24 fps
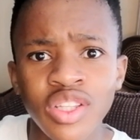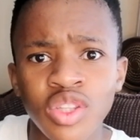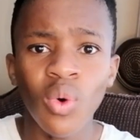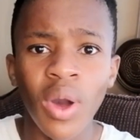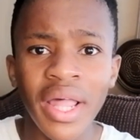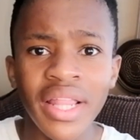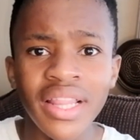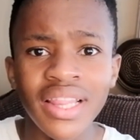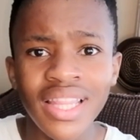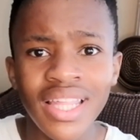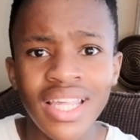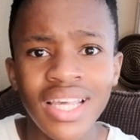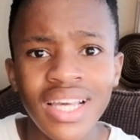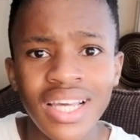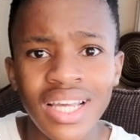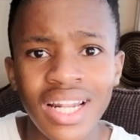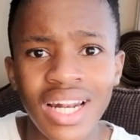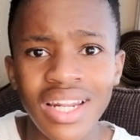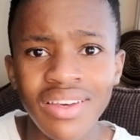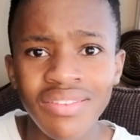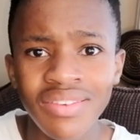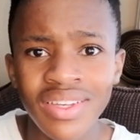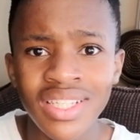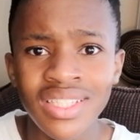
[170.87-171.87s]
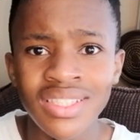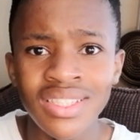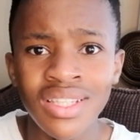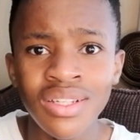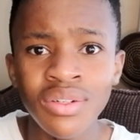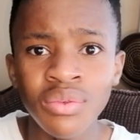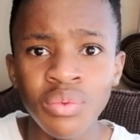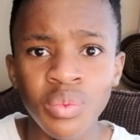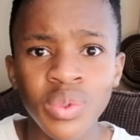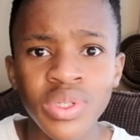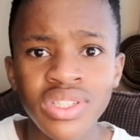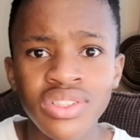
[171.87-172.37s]
Do I think
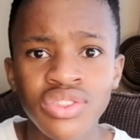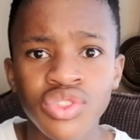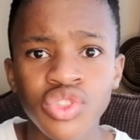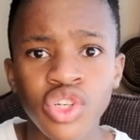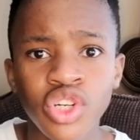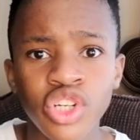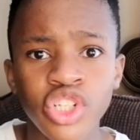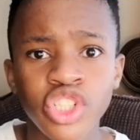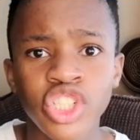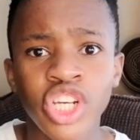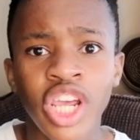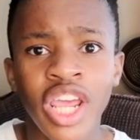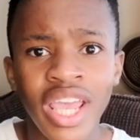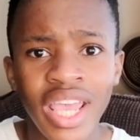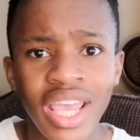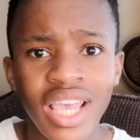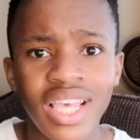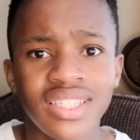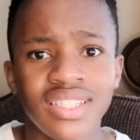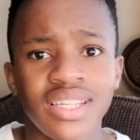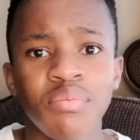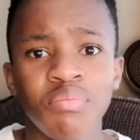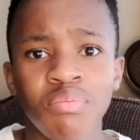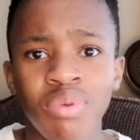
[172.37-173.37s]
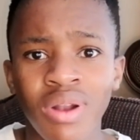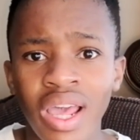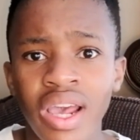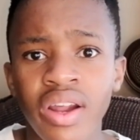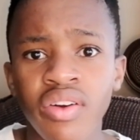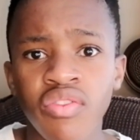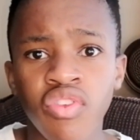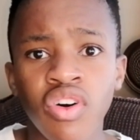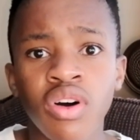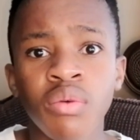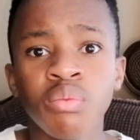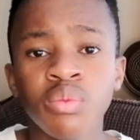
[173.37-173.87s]
Livingston Research is a
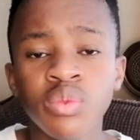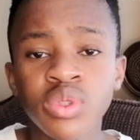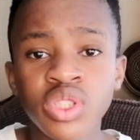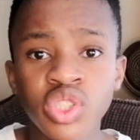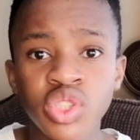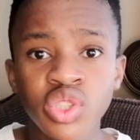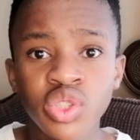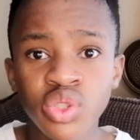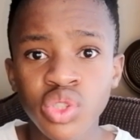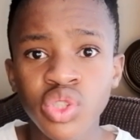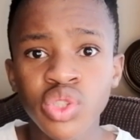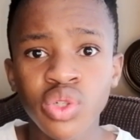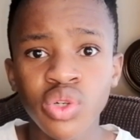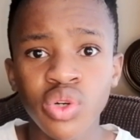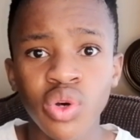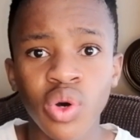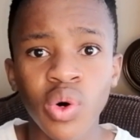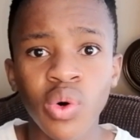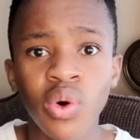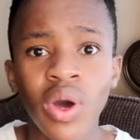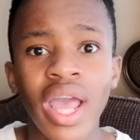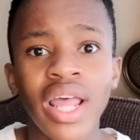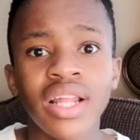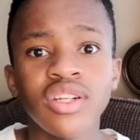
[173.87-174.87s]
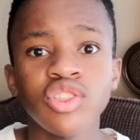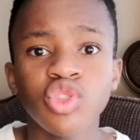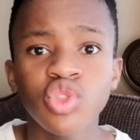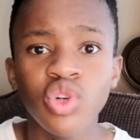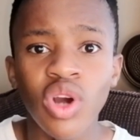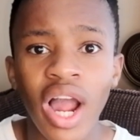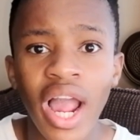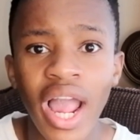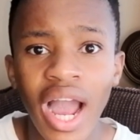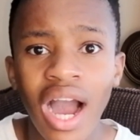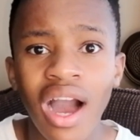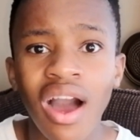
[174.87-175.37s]
platform which you should go and
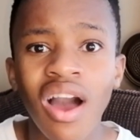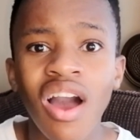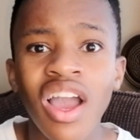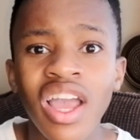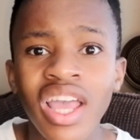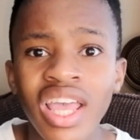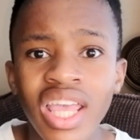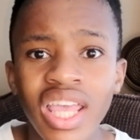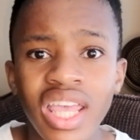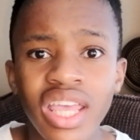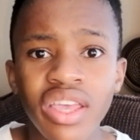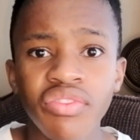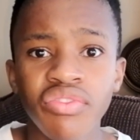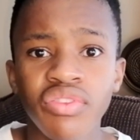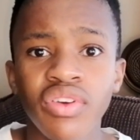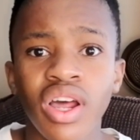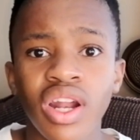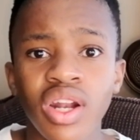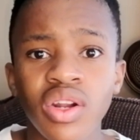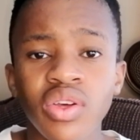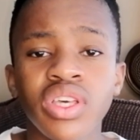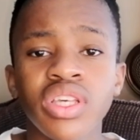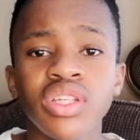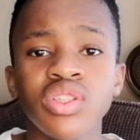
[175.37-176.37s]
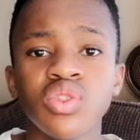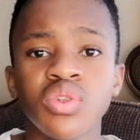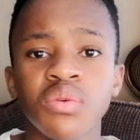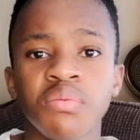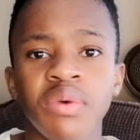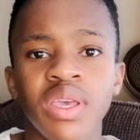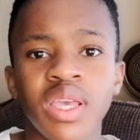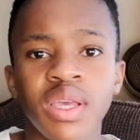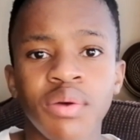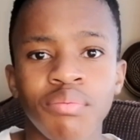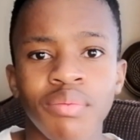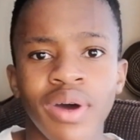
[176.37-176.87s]
try out if you are looking to
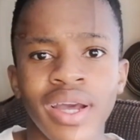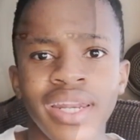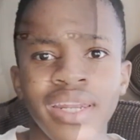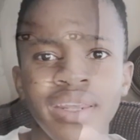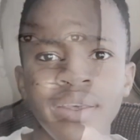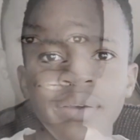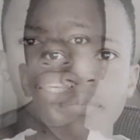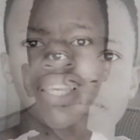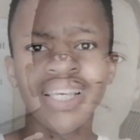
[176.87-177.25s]
make money?